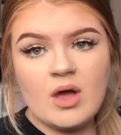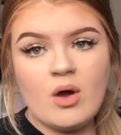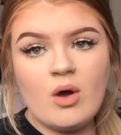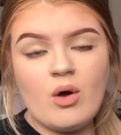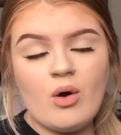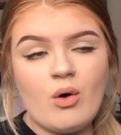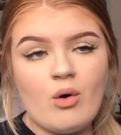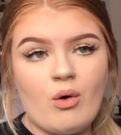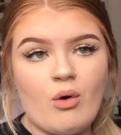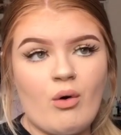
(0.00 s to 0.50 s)

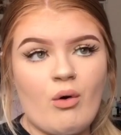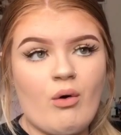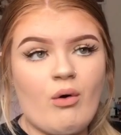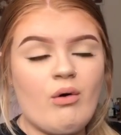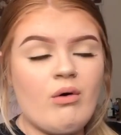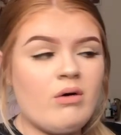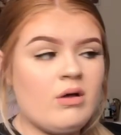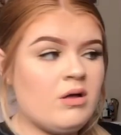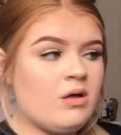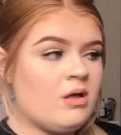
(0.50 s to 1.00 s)
or
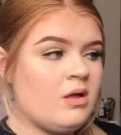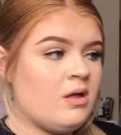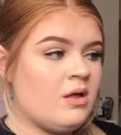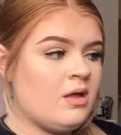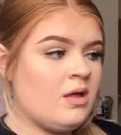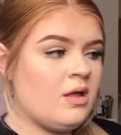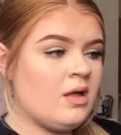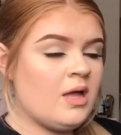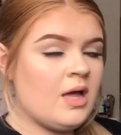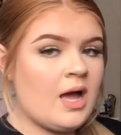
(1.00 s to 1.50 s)

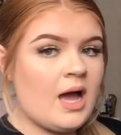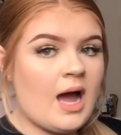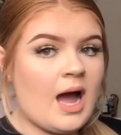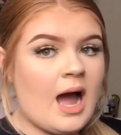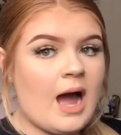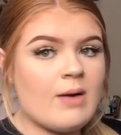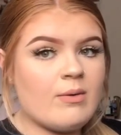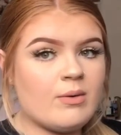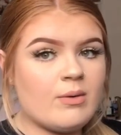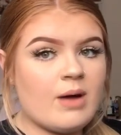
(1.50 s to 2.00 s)
I
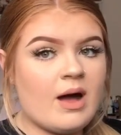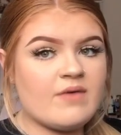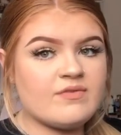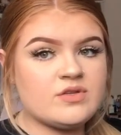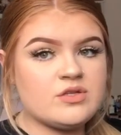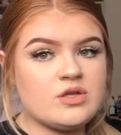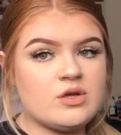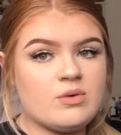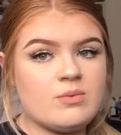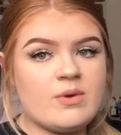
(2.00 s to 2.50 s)
will have to
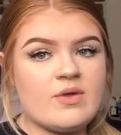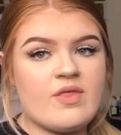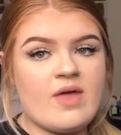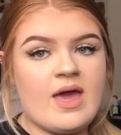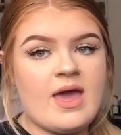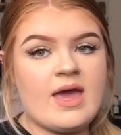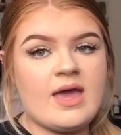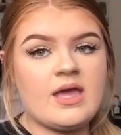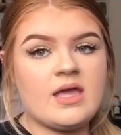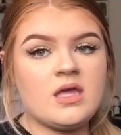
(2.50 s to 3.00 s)
do it with
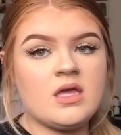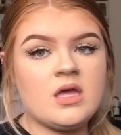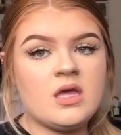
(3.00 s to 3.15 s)
a